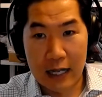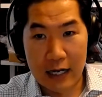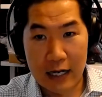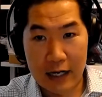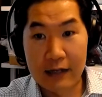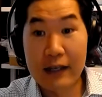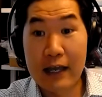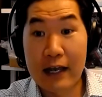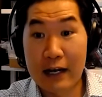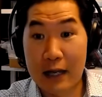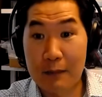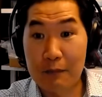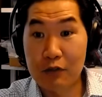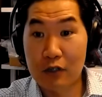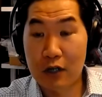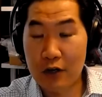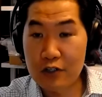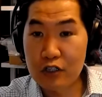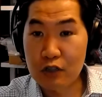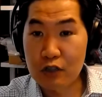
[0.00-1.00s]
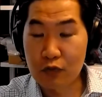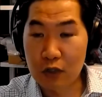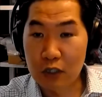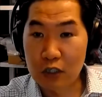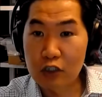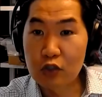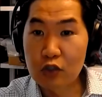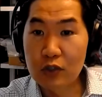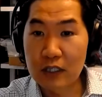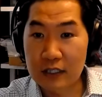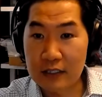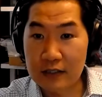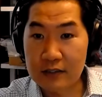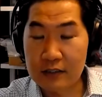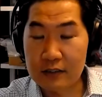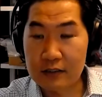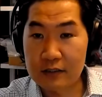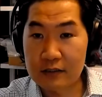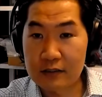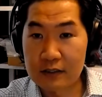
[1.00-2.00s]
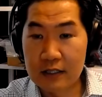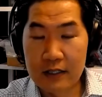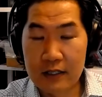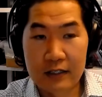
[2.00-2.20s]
And again, I applaud you for including this